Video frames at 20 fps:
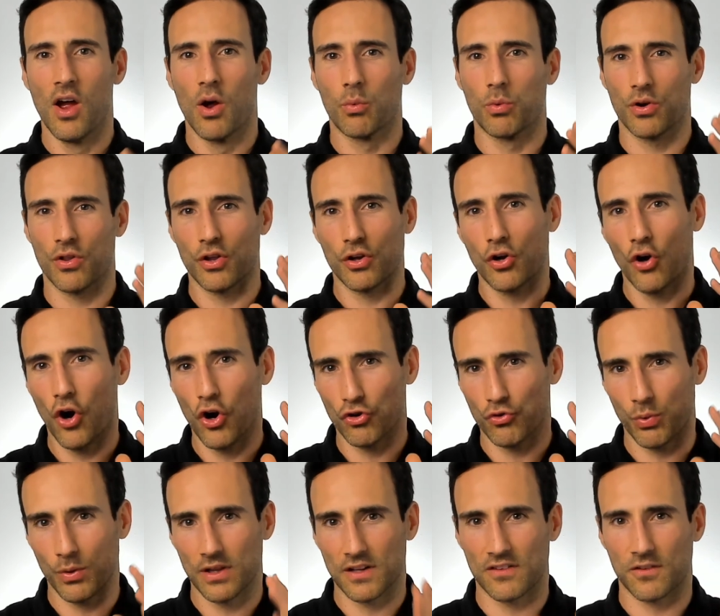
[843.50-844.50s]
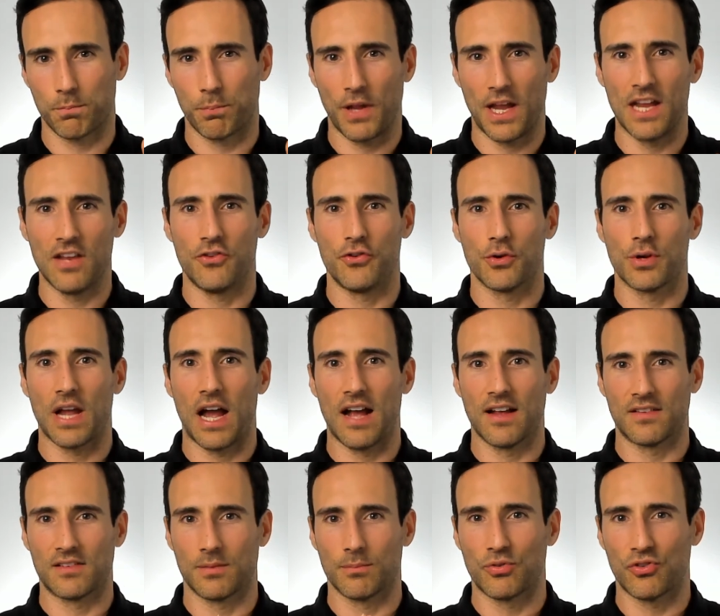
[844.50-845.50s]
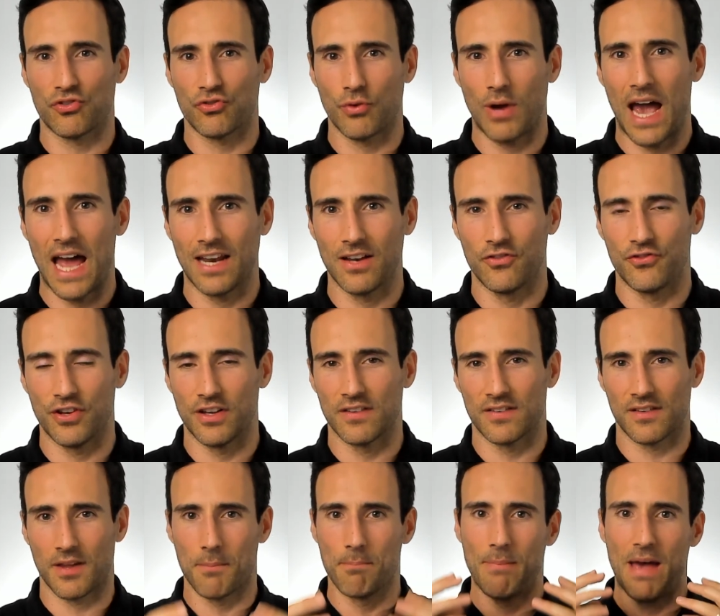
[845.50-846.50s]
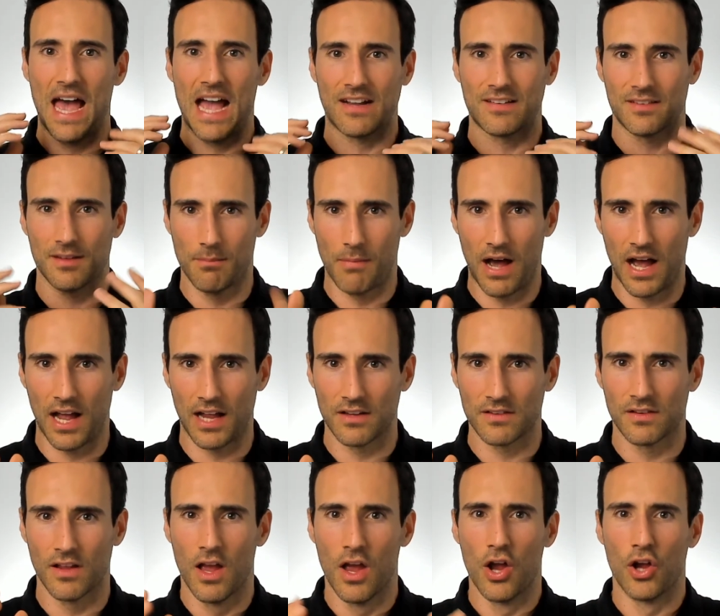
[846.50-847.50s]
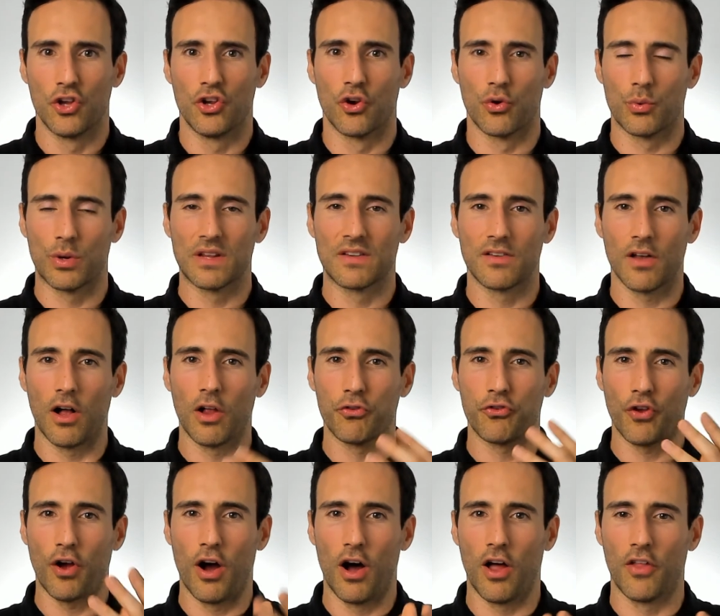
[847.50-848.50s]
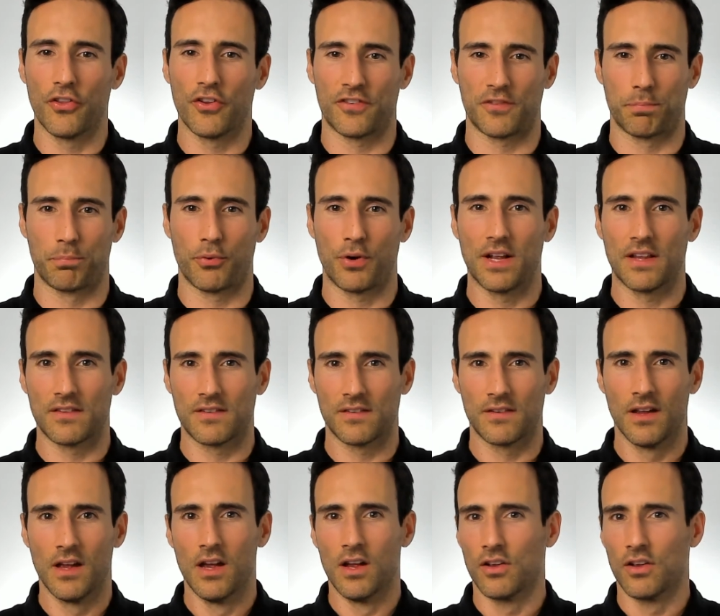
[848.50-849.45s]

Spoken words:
where the coach will explain to you guys some strategies to maximize your results on the sprints.